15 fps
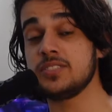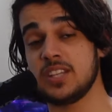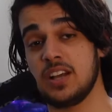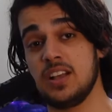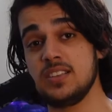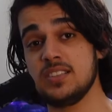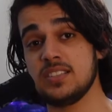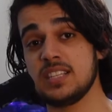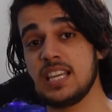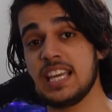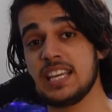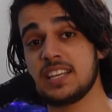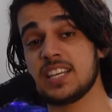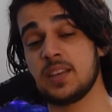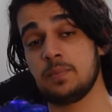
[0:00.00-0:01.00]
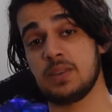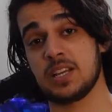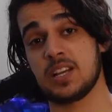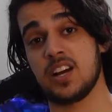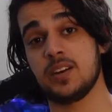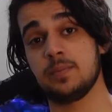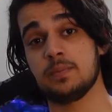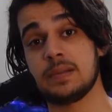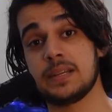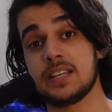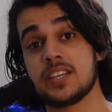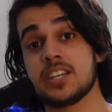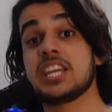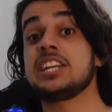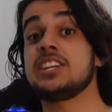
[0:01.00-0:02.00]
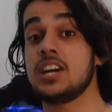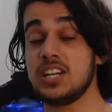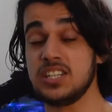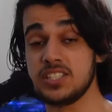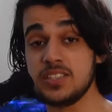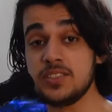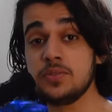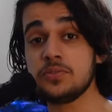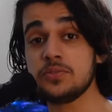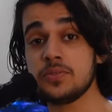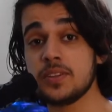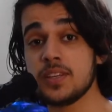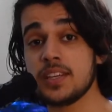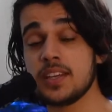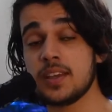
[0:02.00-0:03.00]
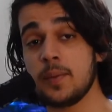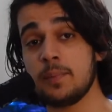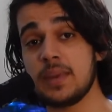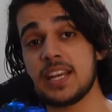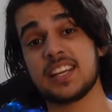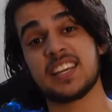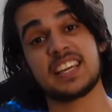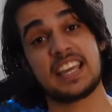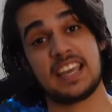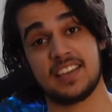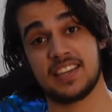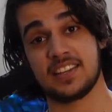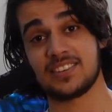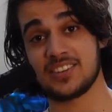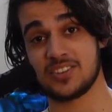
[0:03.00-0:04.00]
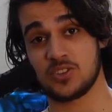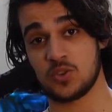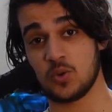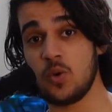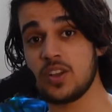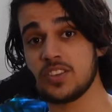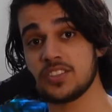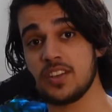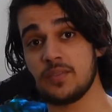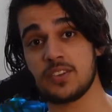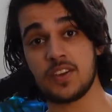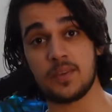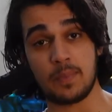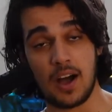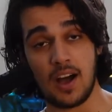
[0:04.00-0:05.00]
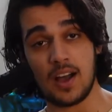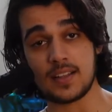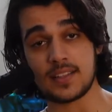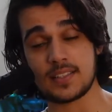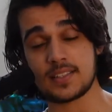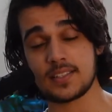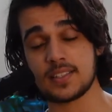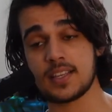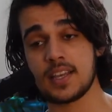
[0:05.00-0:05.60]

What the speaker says: dust, it can become conductive, meaning it can destroy some of your parts.